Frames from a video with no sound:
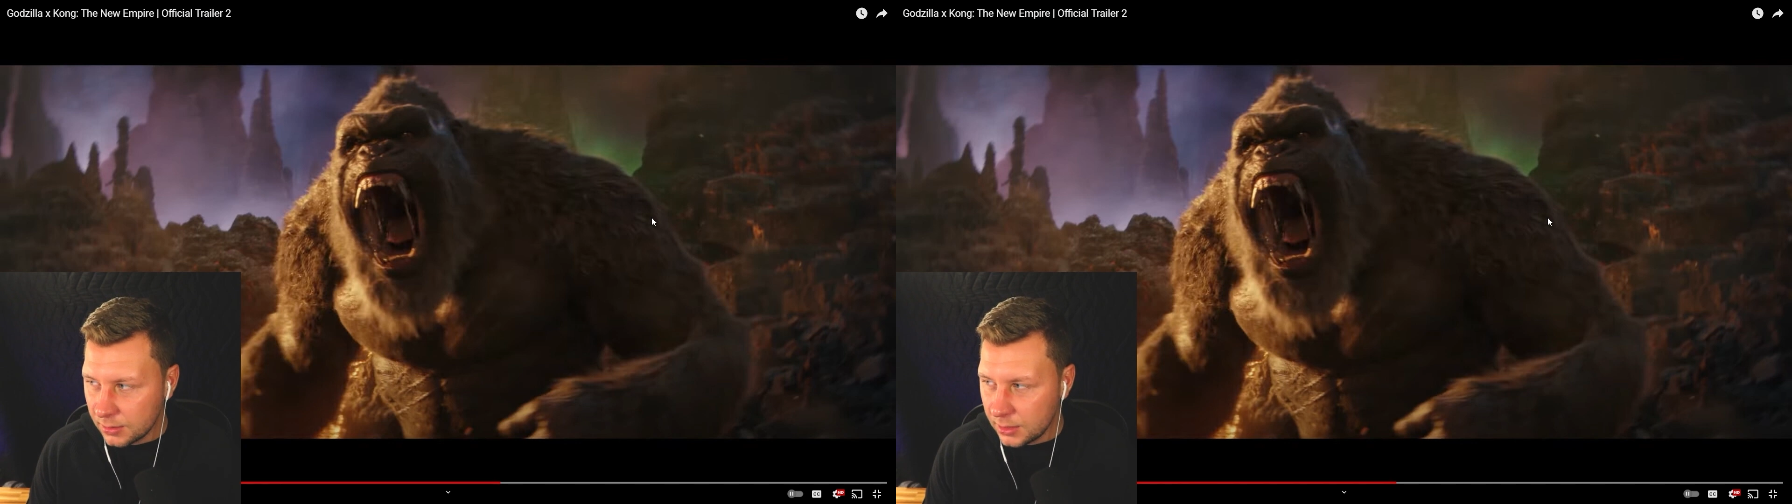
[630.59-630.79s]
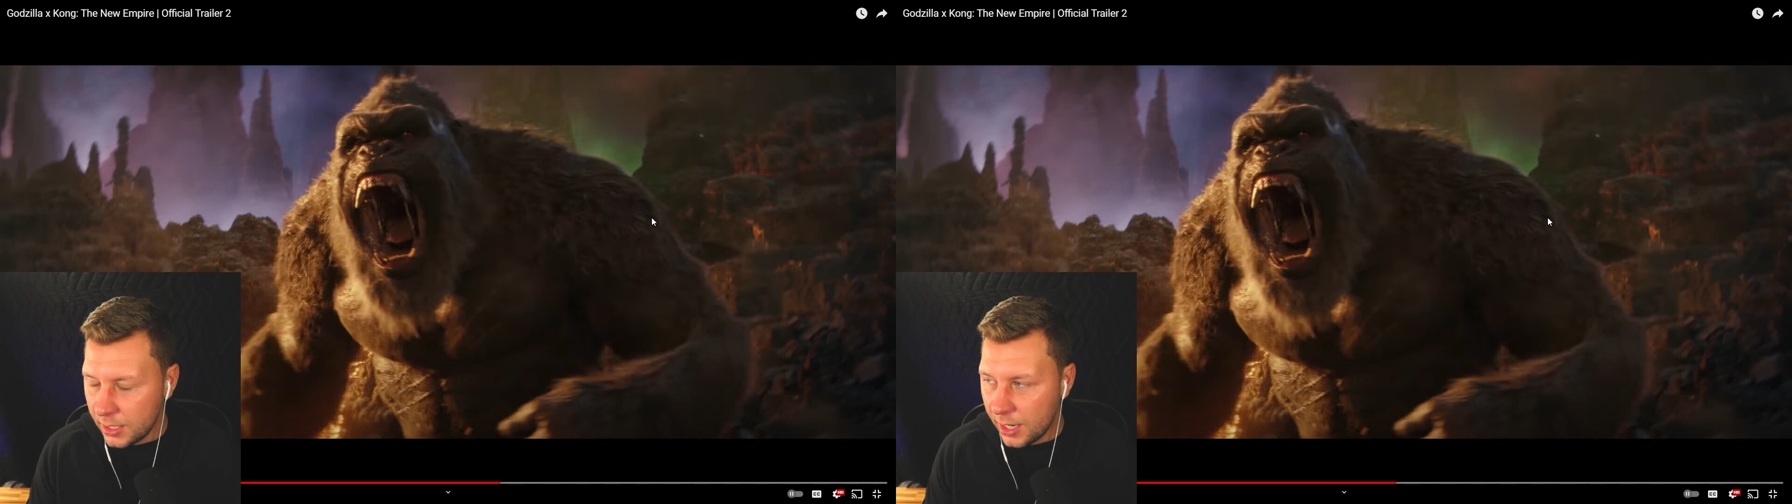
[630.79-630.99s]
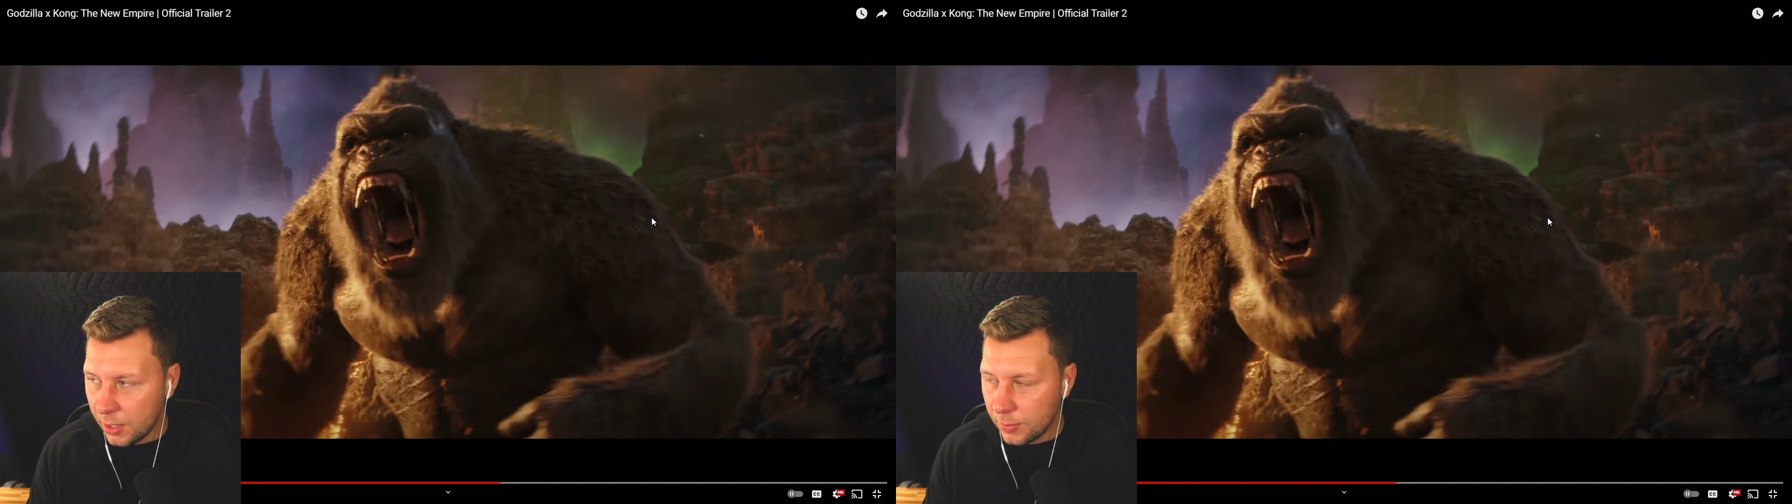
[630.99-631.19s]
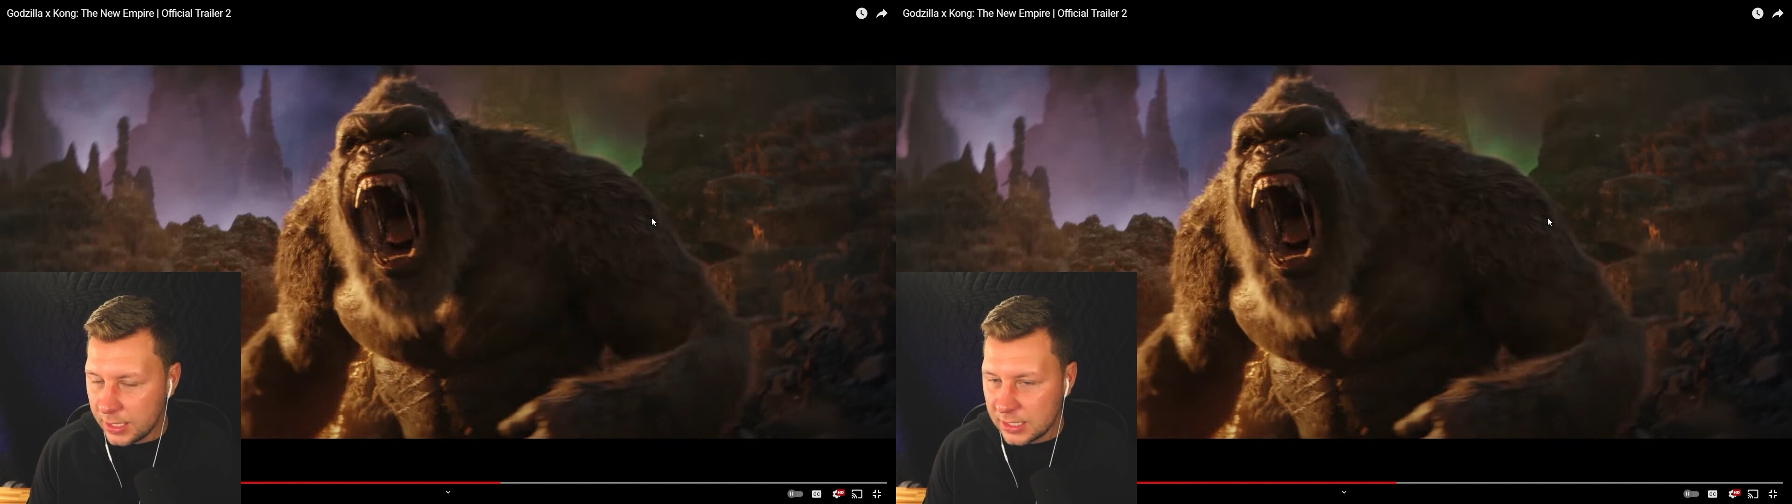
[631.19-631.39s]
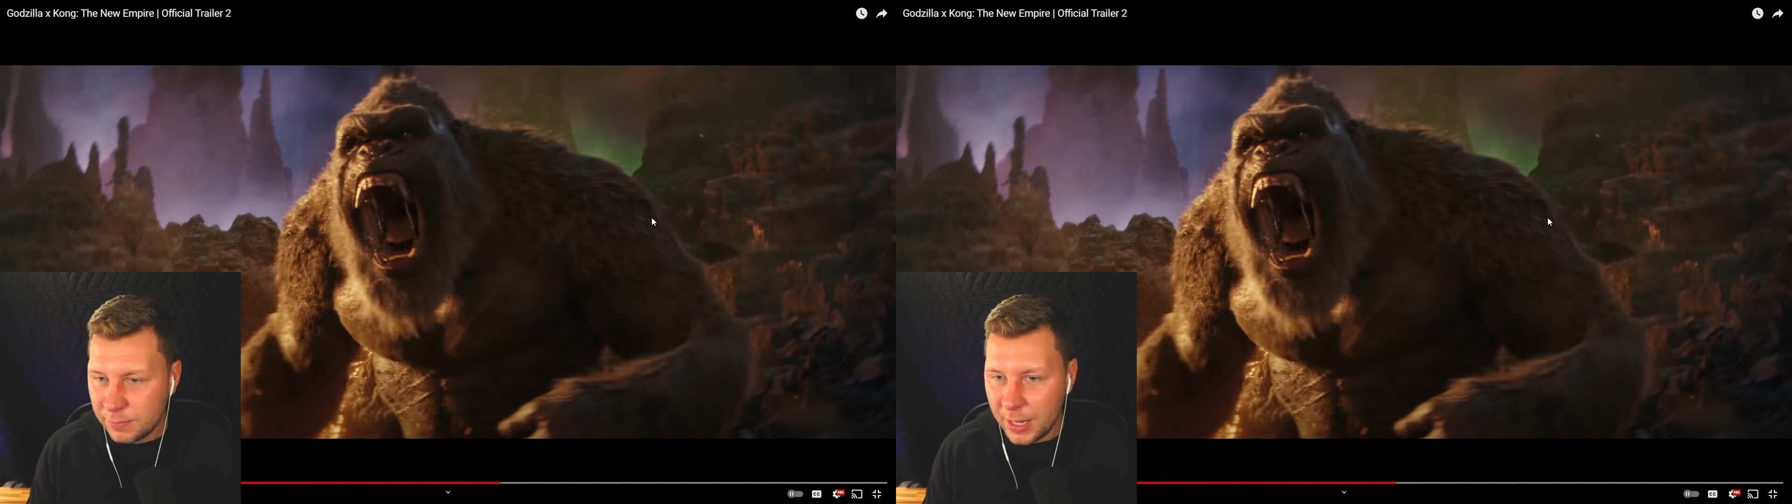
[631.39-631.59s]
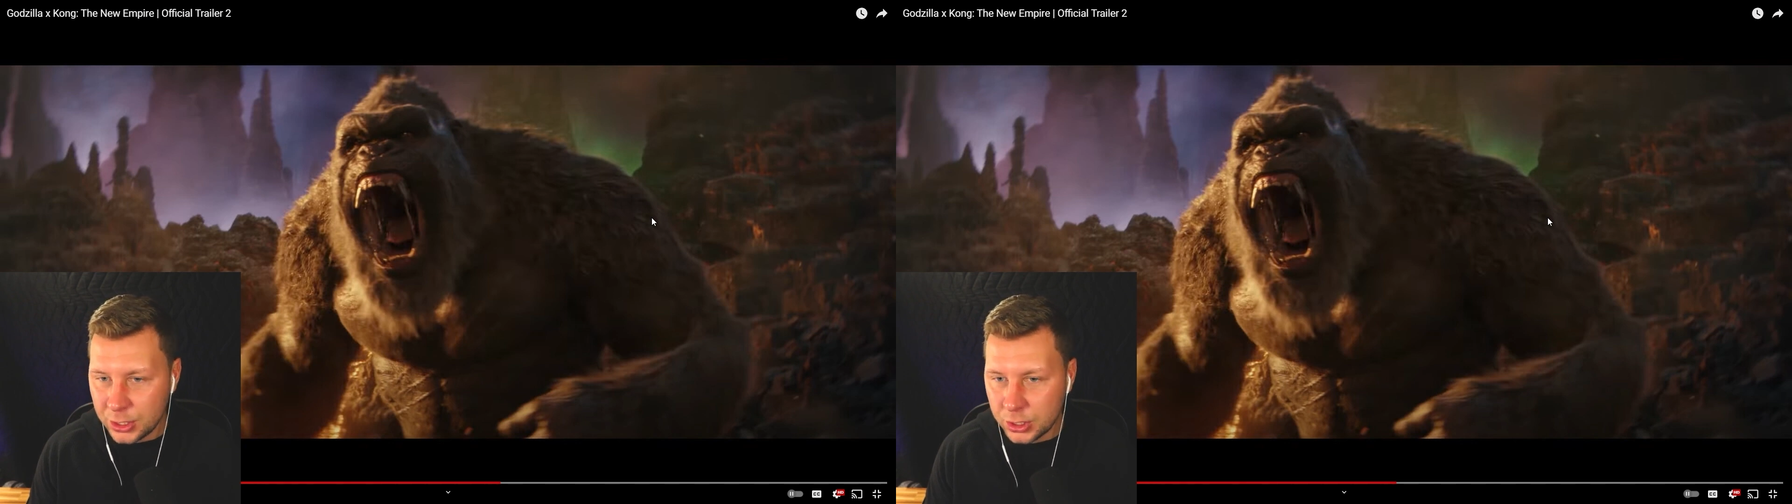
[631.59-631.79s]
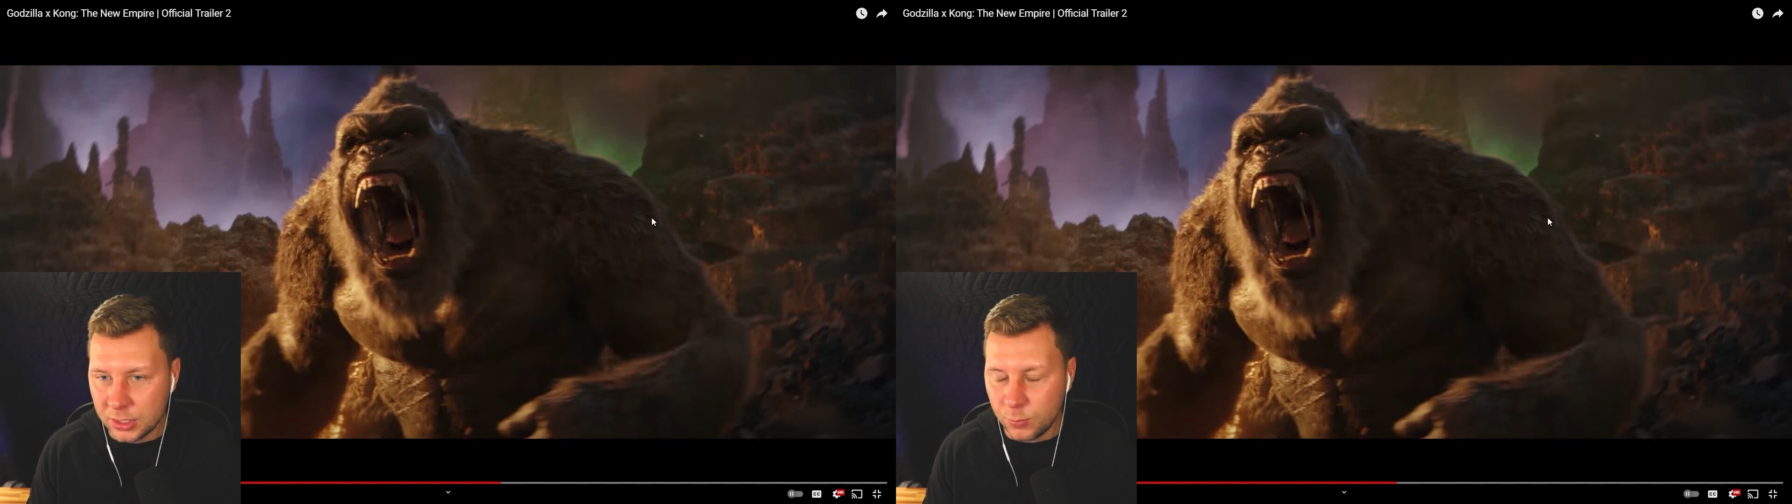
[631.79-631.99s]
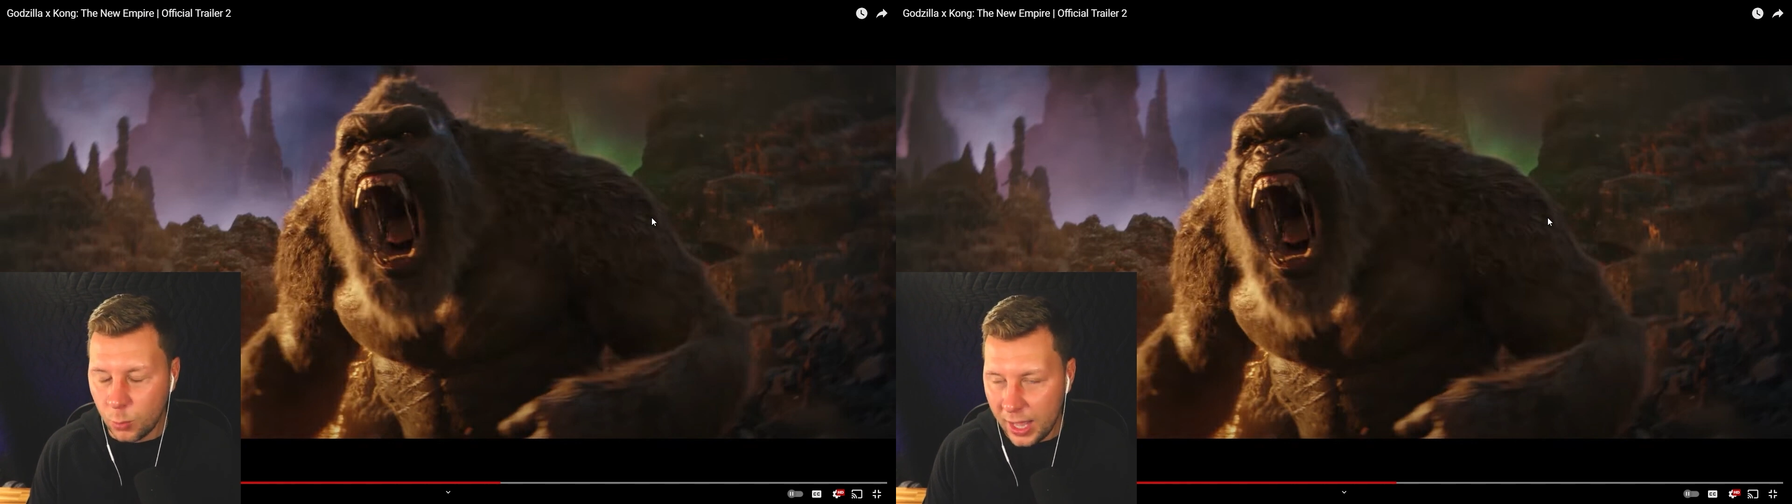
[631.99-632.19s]
you know,
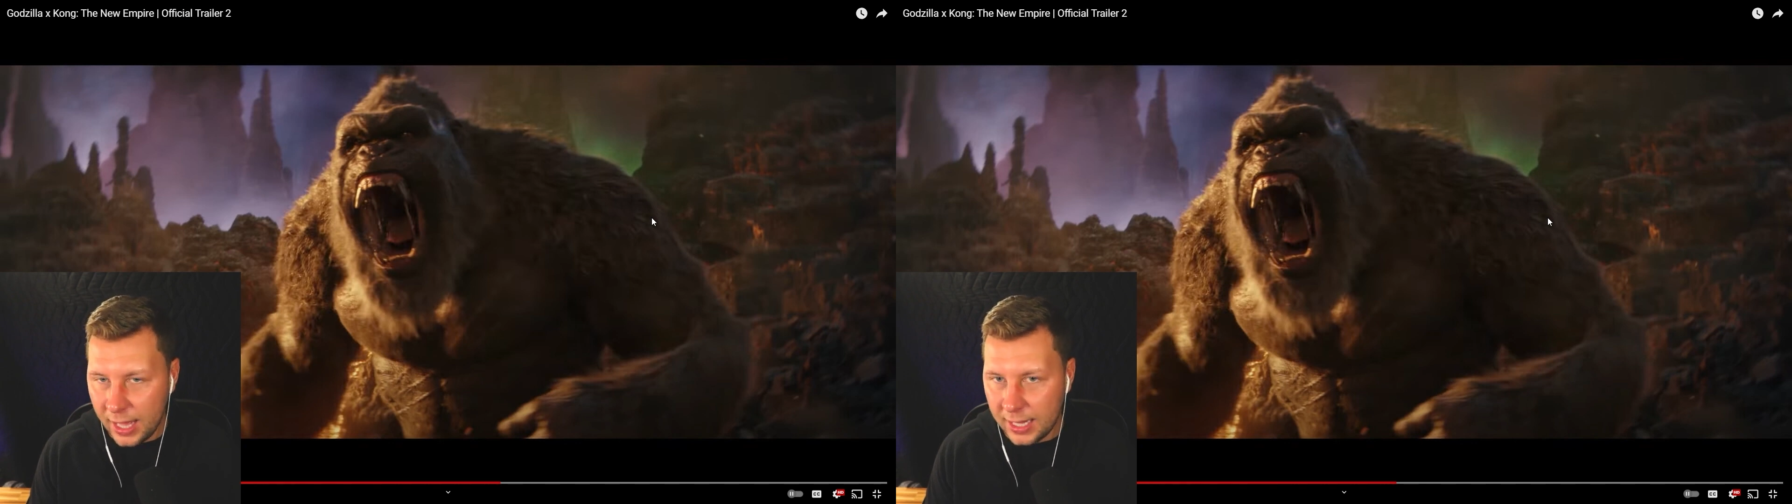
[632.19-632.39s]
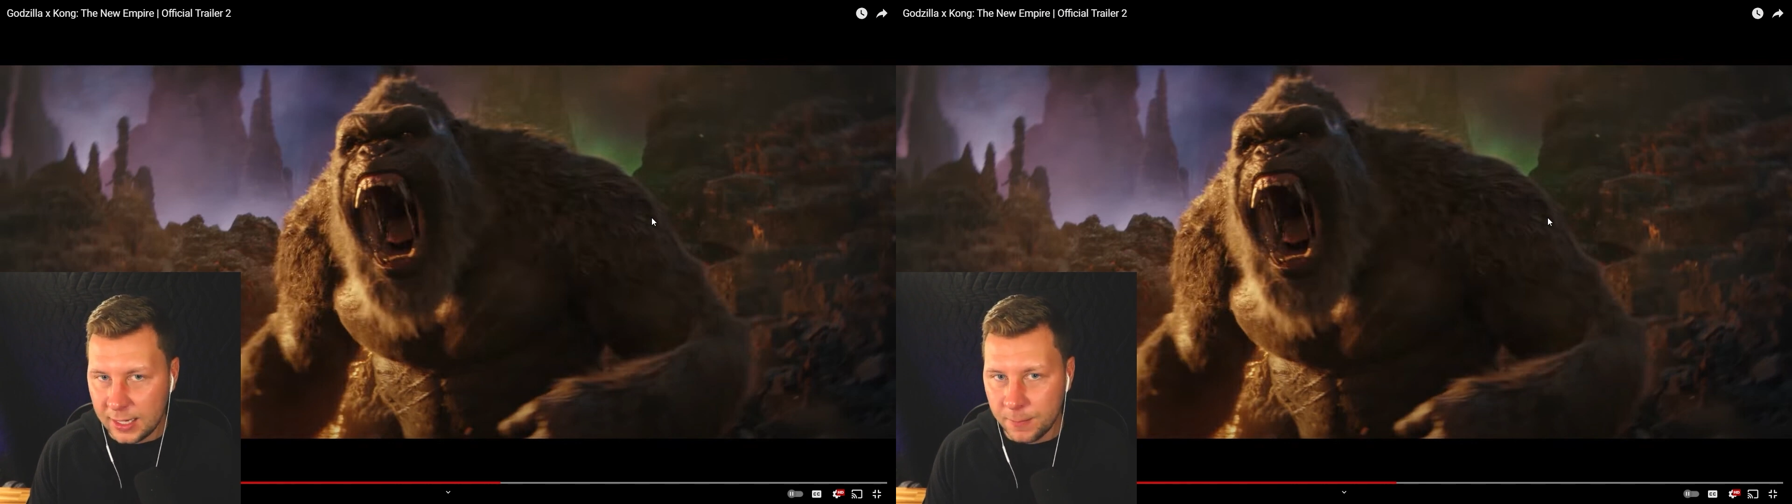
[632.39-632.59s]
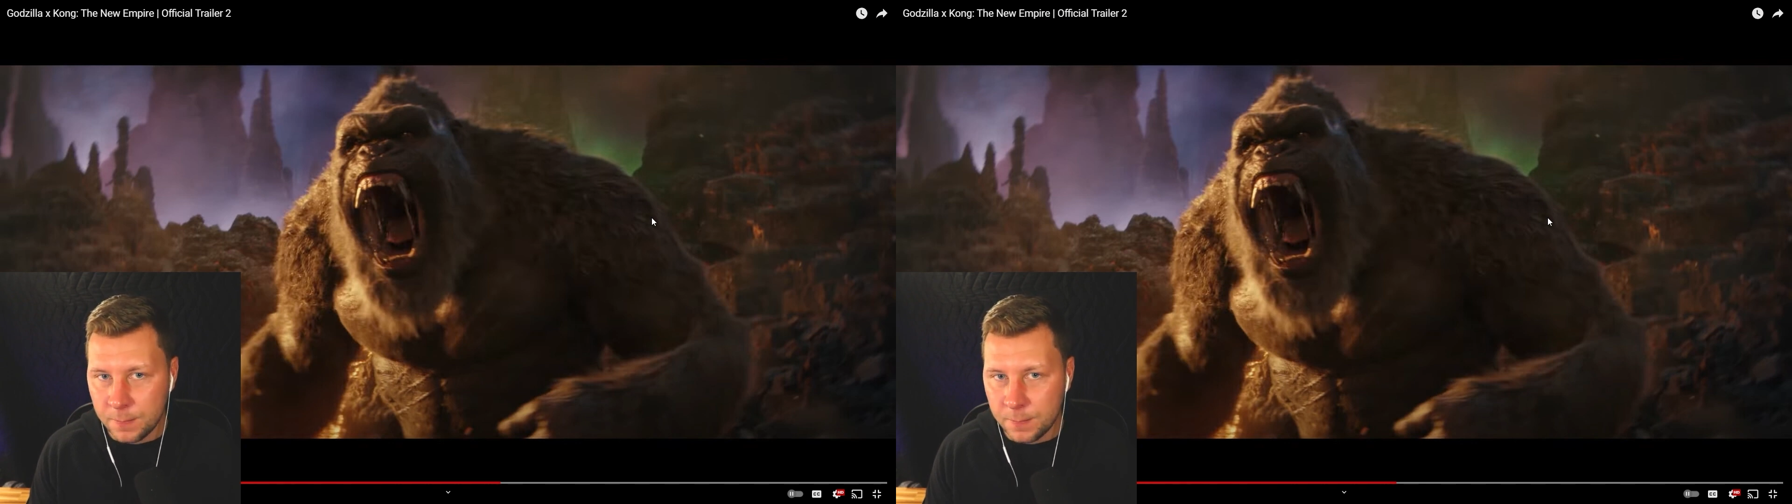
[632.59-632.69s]
especially when